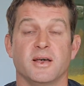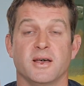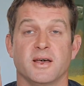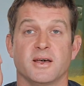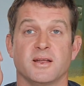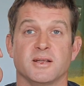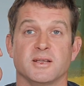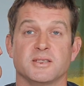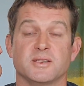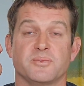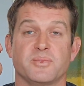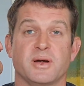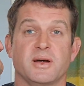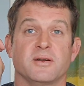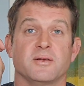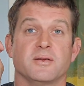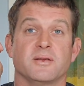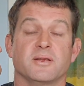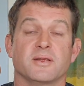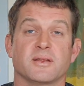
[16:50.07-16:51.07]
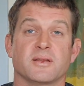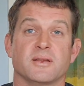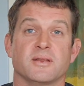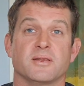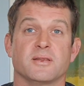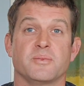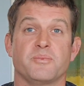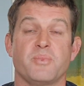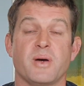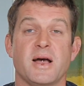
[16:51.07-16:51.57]
and it's about
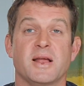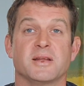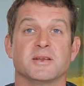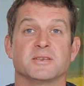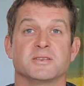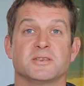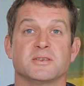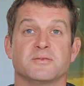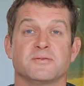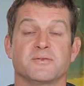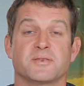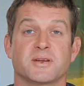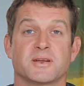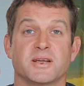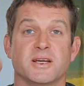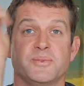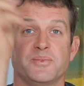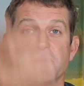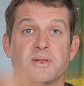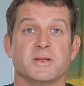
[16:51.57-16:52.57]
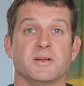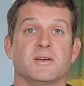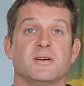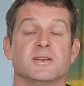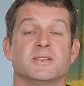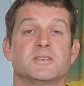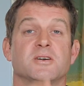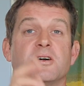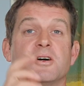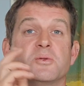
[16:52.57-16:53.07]
the balance of keeping the
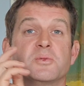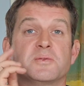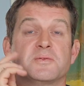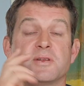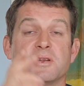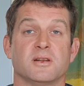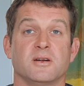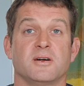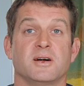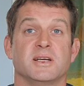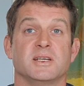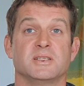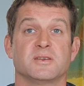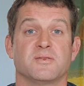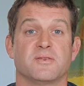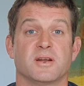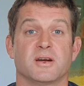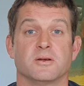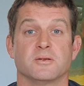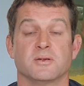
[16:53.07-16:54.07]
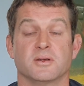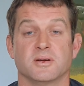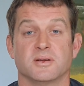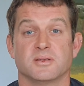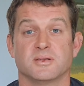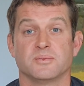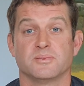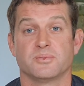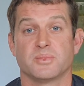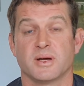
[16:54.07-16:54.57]
line tight with the lightest float.
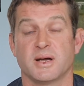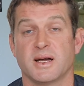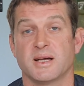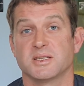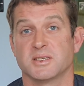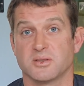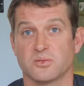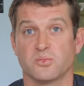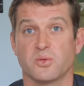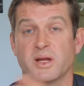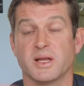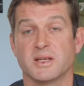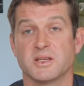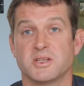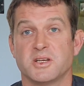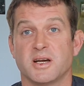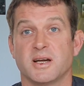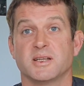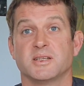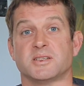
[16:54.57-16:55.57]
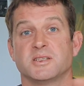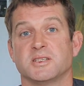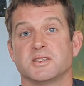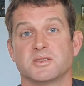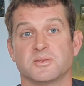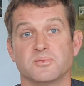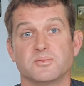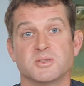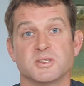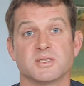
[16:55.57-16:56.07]
But as the wind changes
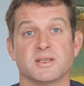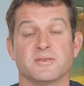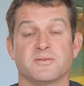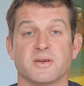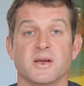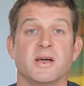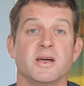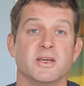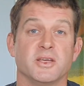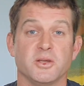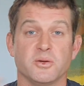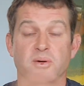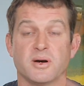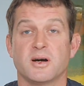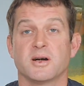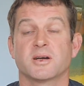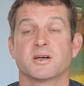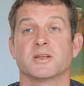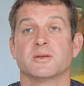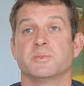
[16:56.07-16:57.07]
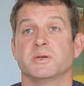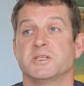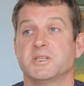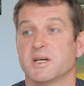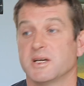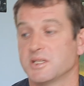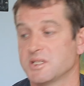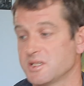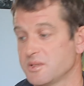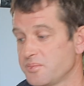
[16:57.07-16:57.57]
and stuff, you are going to be
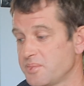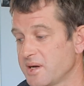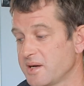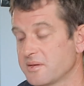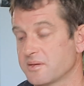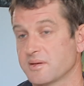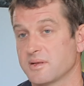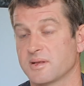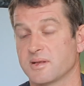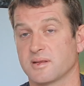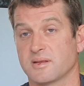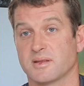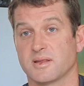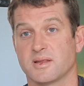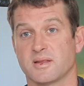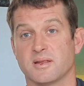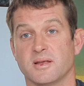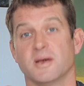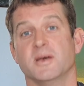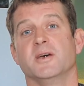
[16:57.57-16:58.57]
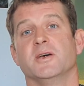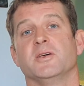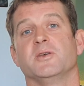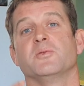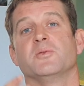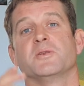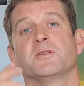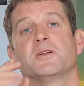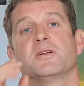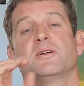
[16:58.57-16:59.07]
changing the belt. You
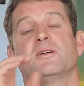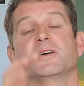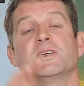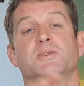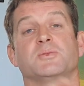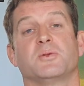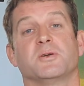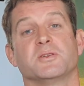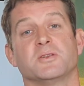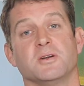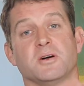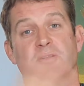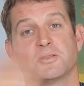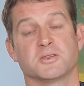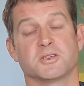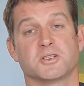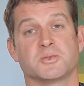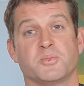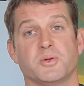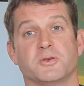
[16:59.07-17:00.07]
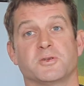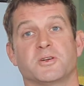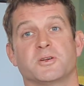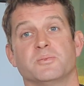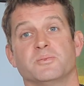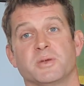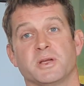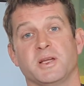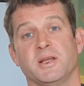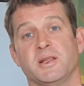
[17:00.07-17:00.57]
want the lightest one not to spook them,
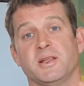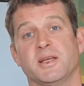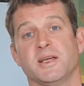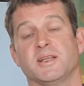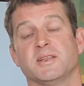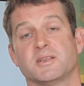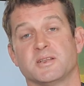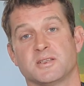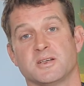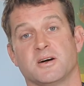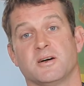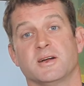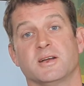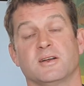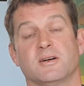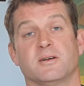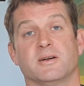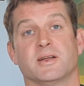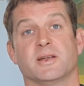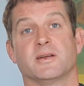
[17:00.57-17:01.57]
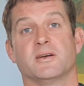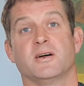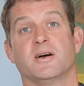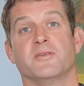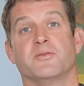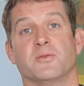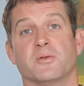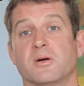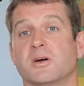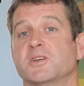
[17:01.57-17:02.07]
but you need the tight line,
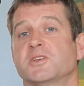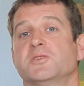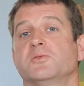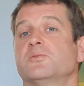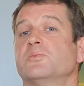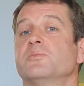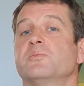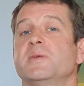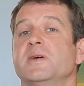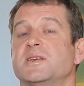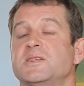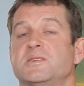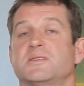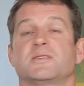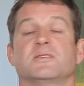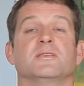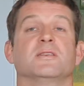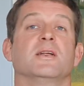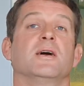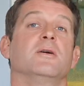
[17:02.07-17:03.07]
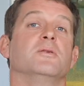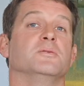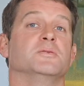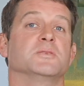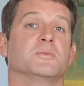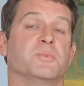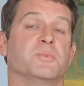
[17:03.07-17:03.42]
otherwise you'll miss loads of